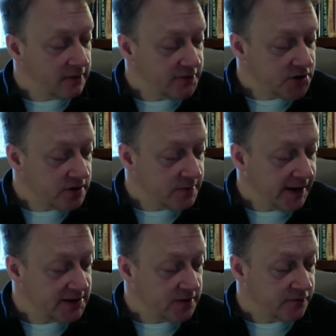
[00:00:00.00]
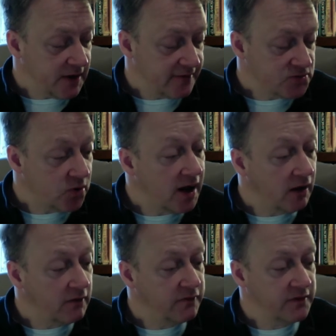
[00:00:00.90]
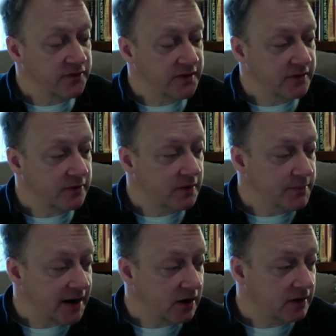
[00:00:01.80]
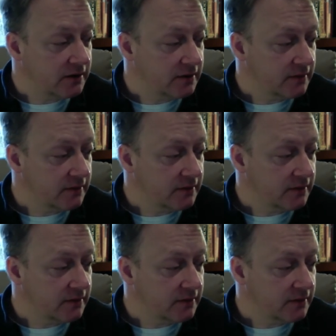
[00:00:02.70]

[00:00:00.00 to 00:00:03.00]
If you turn the page in 512, if you compare and